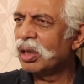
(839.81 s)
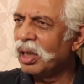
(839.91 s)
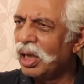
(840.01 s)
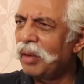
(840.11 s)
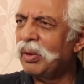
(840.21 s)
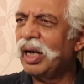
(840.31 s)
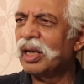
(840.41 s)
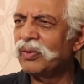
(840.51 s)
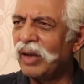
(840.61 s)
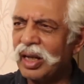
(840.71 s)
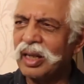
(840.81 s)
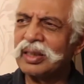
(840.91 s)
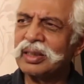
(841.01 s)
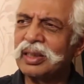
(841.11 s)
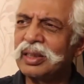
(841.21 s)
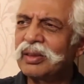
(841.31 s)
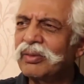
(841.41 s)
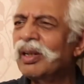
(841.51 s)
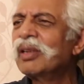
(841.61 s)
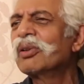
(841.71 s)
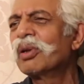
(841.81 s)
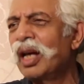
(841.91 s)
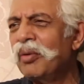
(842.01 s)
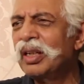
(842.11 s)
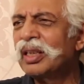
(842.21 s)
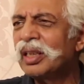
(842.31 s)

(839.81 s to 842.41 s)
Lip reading: Allahabad, Varanasi, you name it.